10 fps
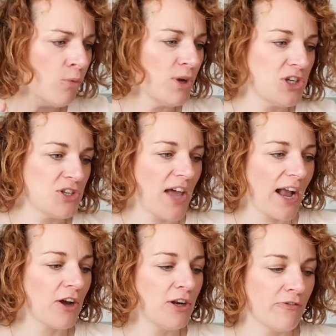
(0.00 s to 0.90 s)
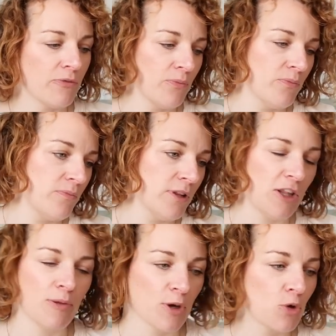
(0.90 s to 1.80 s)
which is that kind of
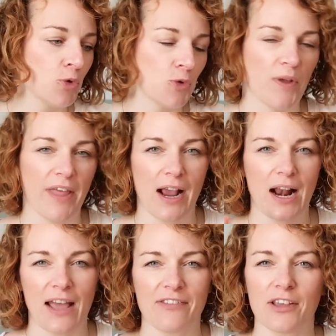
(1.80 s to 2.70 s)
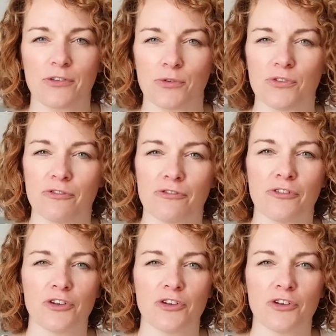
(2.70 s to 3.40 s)
like the McCall's one, that classic sort of